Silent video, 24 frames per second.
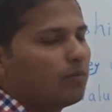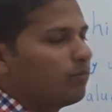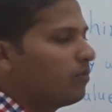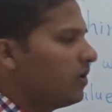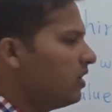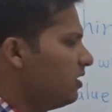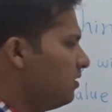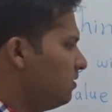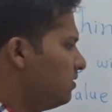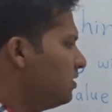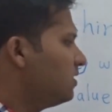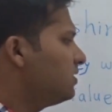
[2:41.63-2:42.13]

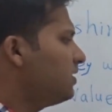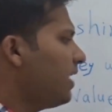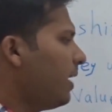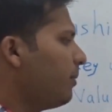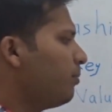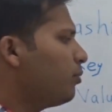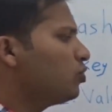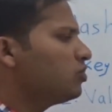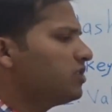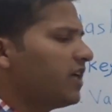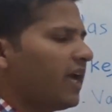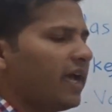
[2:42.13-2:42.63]
But this
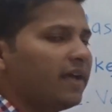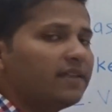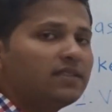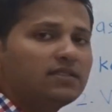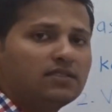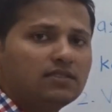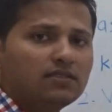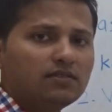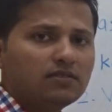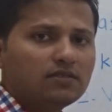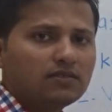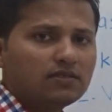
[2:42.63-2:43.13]
approach
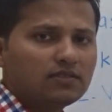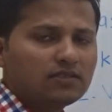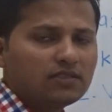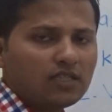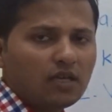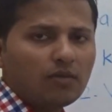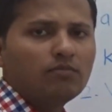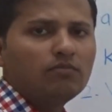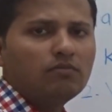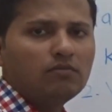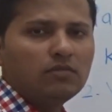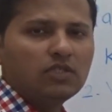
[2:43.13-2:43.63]
has
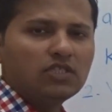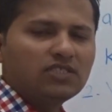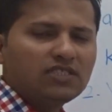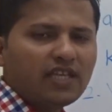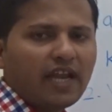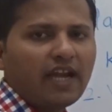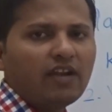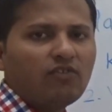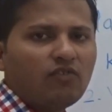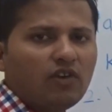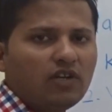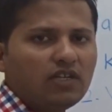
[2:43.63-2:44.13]
some
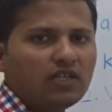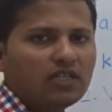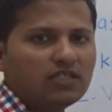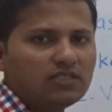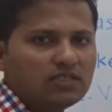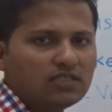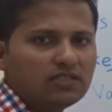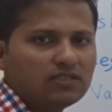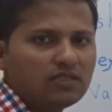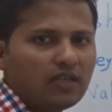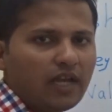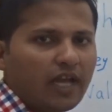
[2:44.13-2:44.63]

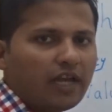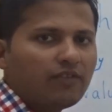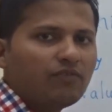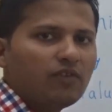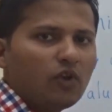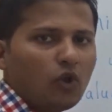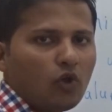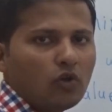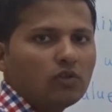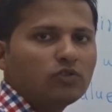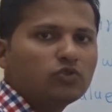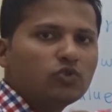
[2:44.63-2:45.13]
disadvantages. I
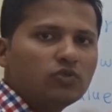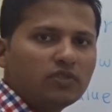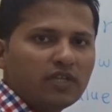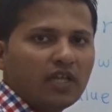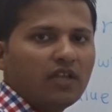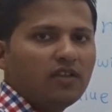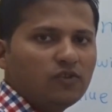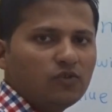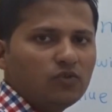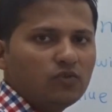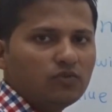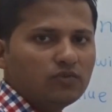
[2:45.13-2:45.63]
will also
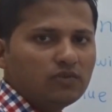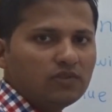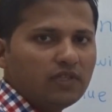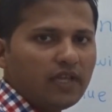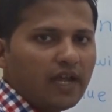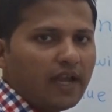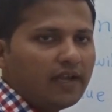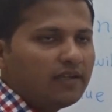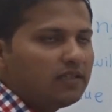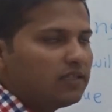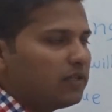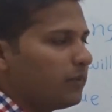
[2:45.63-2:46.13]
tell you
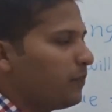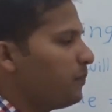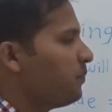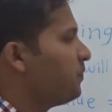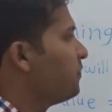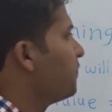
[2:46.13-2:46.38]
that.